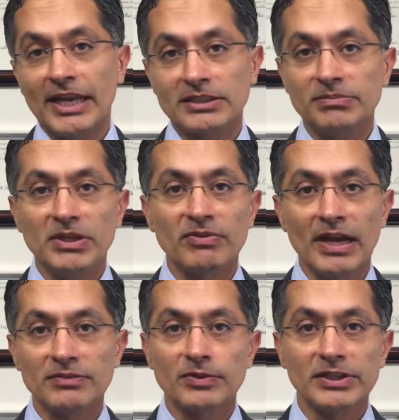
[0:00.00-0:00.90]
has to be
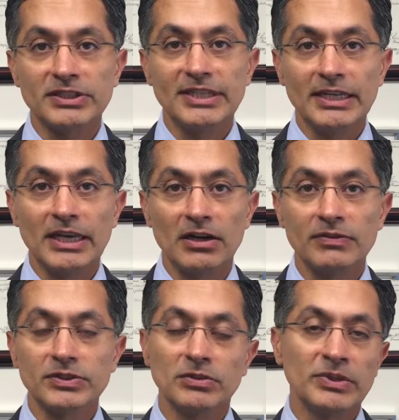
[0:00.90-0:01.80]
around for us to take care of
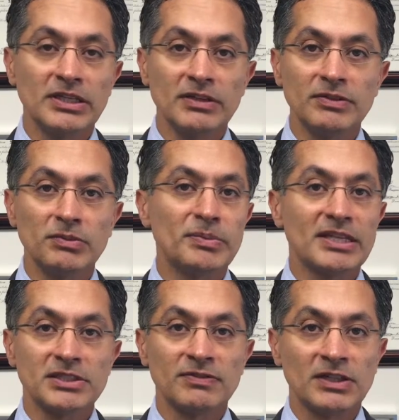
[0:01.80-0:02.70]
so that we can give them the
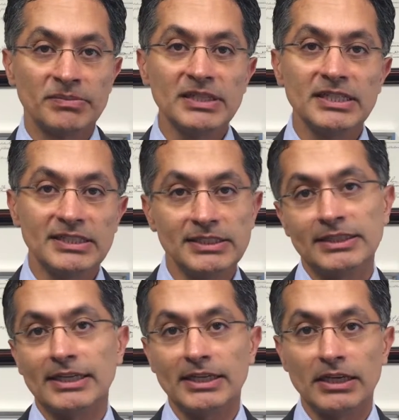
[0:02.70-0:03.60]
best of our abilities in
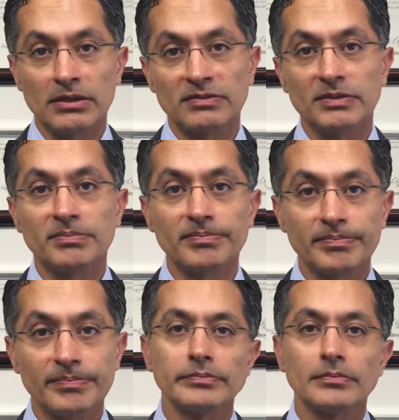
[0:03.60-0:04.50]
taking care of them.
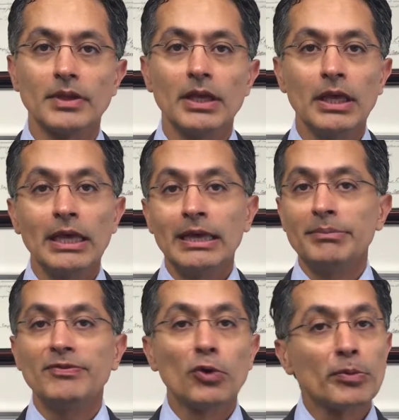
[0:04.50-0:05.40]

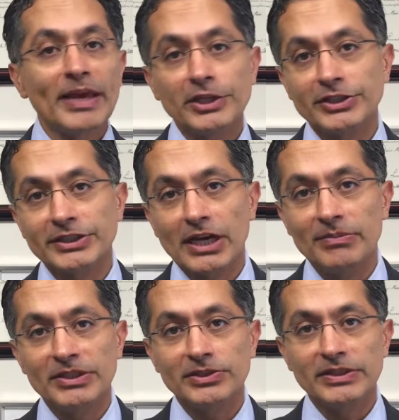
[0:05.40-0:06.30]
Before patients come
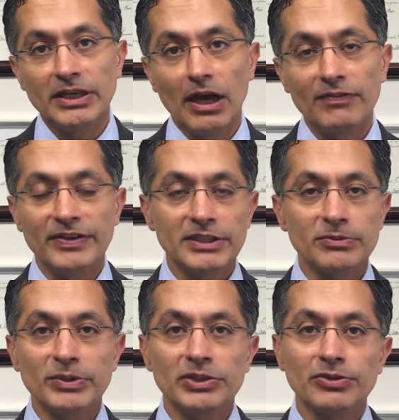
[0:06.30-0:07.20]
into the office,
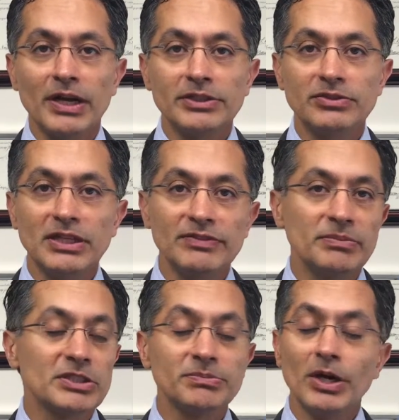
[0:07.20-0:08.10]
we try to give them
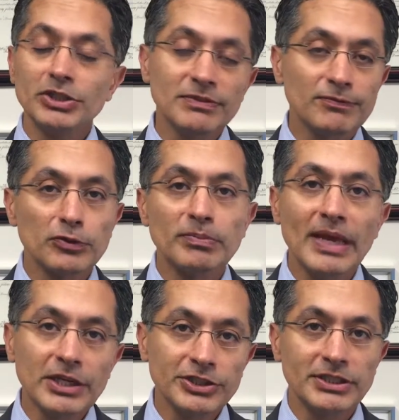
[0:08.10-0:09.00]
as much
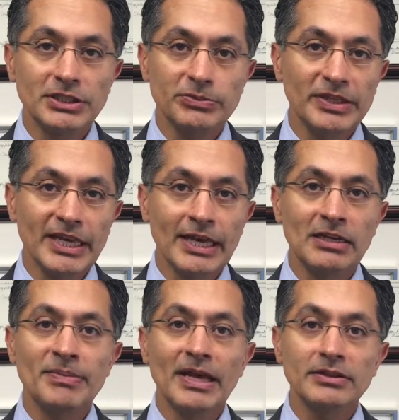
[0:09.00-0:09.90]
information as we can
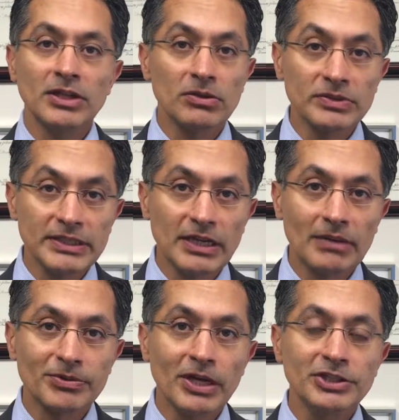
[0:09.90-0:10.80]
about not only the
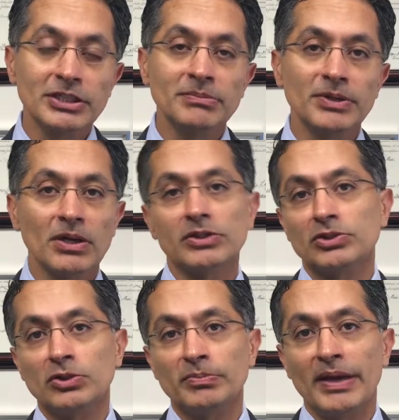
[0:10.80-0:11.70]
operation, but
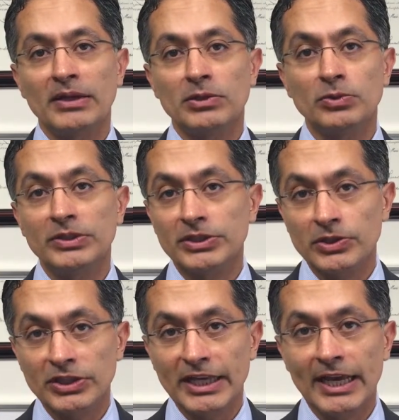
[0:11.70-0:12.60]
also about who is a
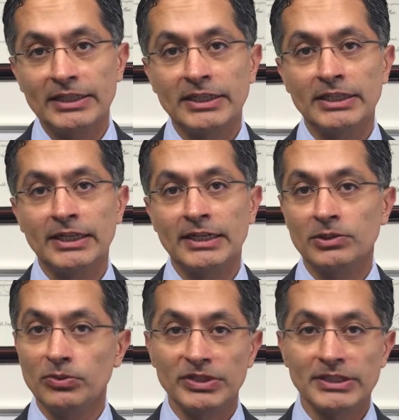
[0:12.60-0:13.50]
good candidate and
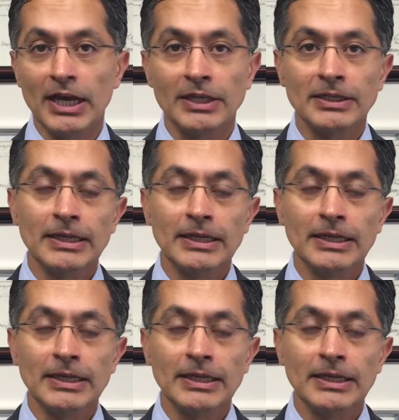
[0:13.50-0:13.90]
who is not.